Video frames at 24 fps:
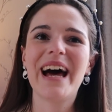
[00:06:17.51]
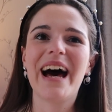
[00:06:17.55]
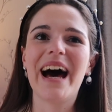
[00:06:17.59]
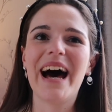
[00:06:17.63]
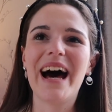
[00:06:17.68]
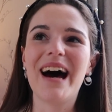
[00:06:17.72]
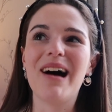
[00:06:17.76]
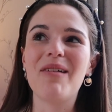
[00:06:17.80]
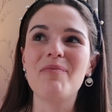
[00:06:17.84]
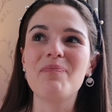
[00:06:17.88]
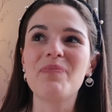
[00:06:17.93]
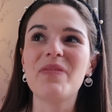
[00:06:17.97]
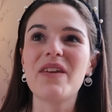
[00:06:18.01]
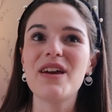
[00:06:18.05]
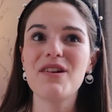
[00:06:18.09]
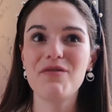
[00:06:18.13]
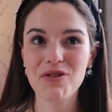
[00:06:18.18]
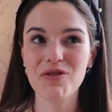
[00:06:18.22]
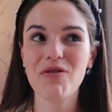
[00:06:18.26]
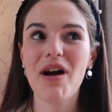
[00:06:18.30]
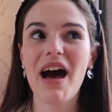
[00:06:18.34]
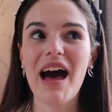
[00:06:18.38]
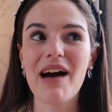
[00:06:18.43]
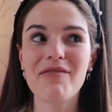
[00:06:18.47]
Um,
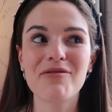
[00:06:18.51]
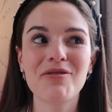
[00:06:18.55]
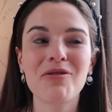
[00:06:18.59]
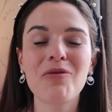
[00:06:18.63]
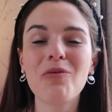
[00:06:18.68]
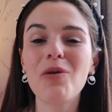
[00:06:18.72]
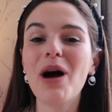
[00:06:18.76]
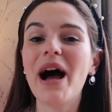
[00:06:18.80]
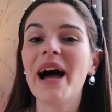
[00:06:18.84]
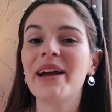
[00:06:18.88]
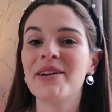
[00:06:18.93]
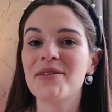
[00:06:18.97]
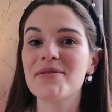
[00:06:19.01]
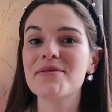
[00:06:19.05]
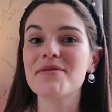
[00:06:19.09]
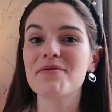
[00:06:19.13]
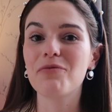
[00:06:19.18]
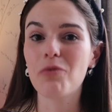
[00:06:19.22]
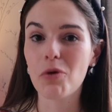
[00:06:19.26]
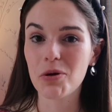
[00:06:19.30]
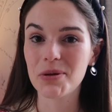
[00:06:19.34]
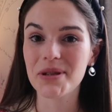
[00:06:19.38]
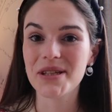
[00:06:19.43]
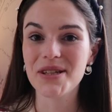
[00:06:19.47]
if you have an awareness
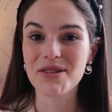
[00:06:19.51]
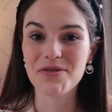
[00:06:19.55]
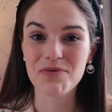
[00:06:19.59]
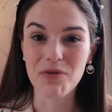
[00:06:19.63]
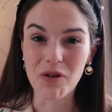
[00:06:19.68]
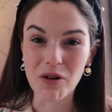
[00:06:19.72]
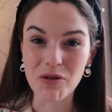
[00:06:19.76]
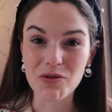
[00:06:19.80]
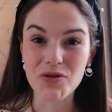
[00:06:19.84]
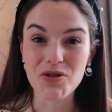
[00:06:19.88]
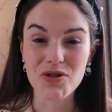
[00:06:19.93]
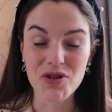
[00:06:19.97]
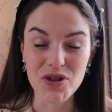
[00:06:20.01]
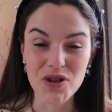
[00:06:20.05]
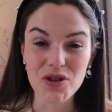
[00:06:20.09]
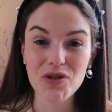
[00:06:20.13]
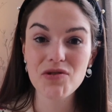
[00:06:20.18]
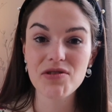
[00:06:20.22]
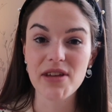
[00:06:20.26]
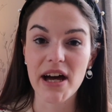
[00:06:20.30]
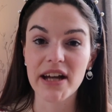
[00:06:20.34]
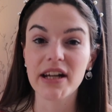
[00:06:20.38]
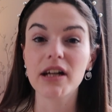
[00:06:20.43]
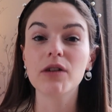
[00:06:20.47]
of what these roles
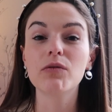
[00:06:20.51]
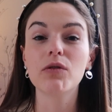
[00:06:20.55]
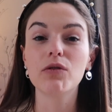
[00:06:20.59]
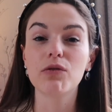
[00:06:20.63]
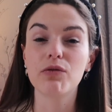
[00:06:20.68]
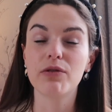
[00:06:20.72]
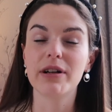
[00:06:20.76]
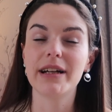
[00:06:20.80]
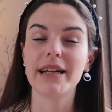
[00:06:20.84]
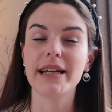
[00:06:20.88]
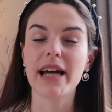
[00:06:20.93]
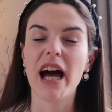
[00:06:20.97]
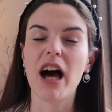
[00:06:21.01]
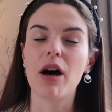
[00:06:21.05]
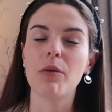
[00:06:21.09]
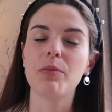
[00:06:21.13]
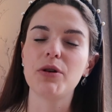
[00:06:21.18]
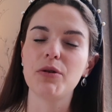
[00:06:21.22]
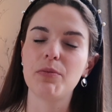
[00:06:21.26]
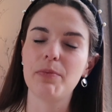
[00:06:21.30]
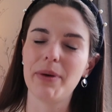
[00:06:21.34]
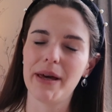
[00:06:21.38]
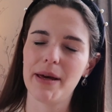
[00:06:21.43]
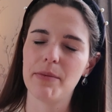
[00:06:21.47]
do, then it will really
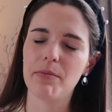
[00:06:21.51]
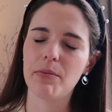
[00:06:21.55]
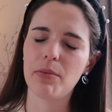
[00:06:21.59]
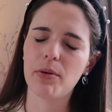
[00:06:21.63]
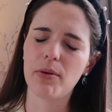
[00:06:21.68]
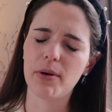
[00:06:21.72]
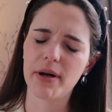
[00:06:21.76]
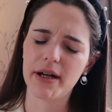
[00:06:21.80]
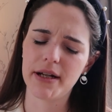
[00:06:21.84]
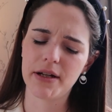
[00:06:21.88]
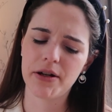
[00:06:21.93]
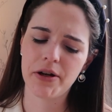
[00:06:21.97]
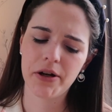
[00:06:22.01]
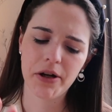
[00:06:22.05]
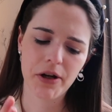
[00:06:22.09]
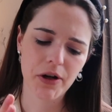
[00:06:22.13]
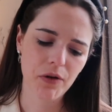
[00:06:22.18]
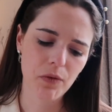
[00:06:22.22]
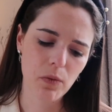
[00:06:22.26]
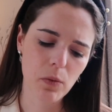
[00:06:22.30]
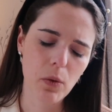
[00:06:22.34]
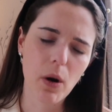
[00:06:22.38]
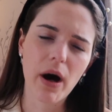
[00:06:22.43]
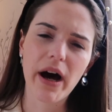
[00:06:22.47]
help you pinpoint
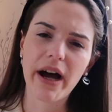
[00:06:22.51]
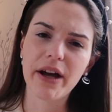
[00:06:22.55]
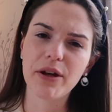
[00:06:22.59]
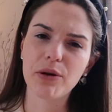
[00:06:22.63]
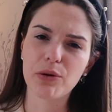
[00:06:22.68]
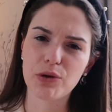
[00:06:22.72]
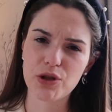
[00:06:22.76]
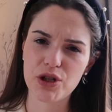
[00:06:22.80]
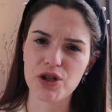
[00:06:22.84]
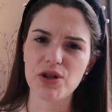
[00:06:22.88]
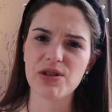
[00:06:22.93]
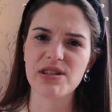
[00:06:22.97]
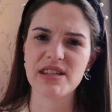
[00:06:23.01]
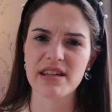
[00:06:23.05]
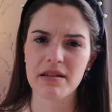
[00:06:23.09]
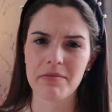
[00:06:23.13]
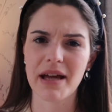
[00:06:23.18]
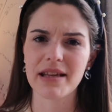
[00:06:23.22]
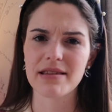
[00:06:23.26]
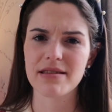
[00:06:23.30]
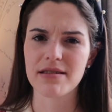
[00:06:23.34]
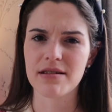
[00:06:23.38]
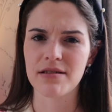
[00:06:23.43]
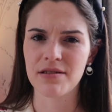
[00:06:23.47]
why you're choosing
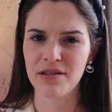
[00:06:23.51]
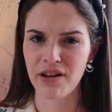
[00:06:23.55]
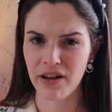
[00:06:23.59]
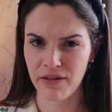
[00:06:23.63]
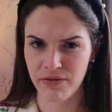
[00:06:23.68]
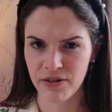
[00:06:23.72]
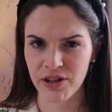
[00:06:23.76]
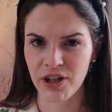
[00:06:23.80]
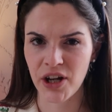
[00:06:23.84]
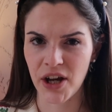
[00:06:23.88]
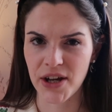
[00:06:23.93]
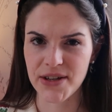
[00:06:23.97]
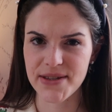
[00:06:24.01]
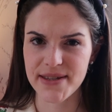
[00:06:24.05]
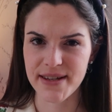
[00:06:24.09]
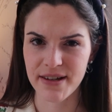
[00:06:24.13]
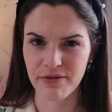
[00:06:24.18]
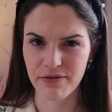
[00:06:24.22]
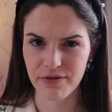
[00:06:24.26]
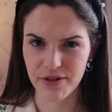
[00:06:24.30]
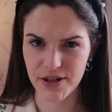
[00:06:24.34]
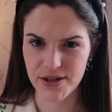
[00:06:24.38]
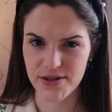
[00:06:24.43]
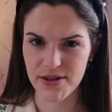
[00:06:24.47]
medicine over
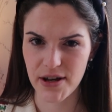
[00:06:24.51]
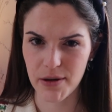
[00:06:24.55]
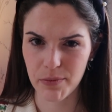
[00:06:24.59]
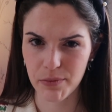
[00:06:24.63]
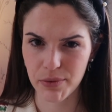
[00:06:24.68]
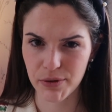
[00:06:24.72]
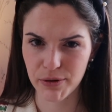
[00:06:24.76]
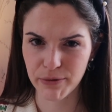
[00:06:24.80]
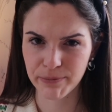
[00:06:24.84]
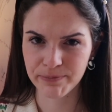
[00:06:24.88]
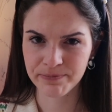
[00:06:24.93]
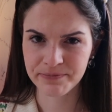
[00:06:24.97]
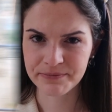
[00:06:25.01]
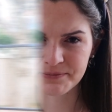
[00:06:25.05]
nursing, for example.